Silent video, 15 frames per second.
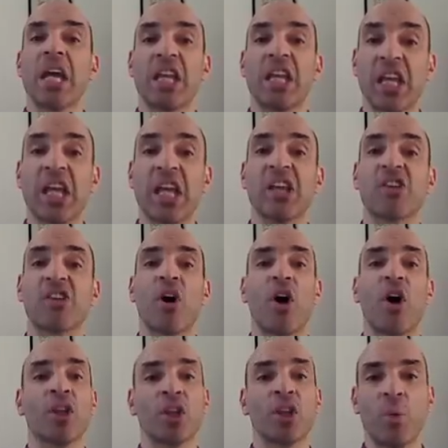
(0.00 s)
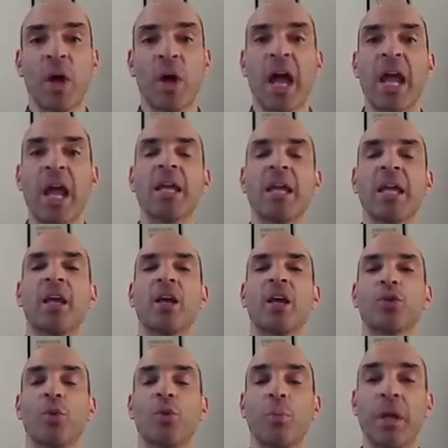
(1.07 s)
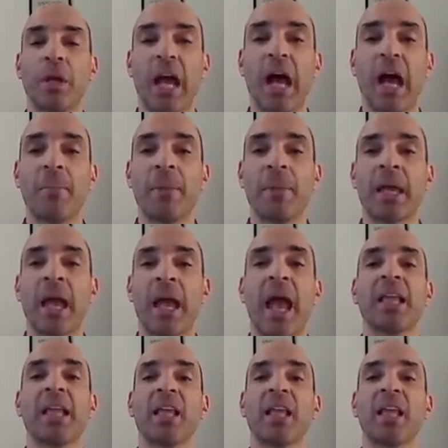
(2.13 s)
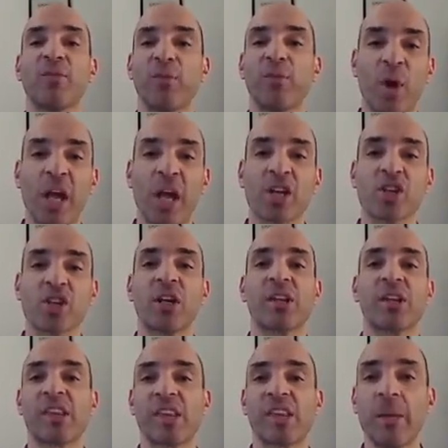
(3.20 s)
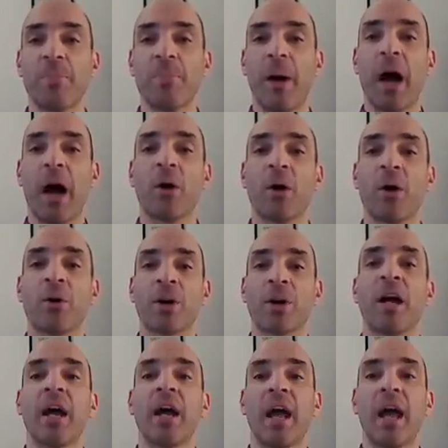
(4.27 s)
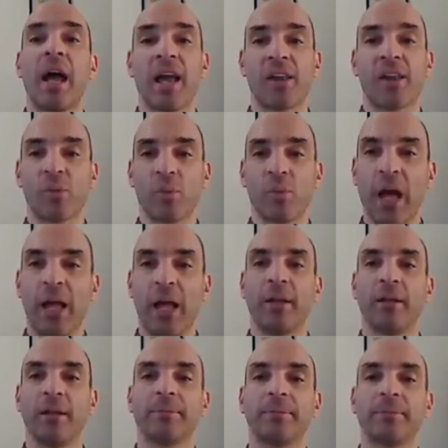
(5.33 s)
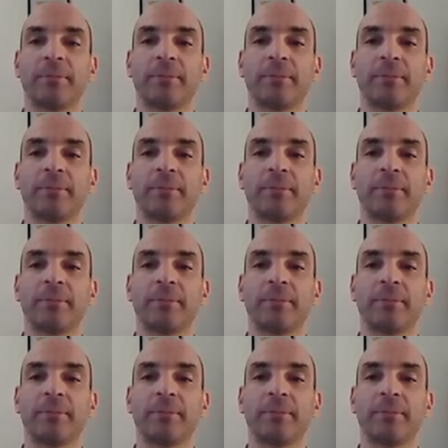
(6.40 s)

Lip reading: it is on the way to becoming an influential sea power as well.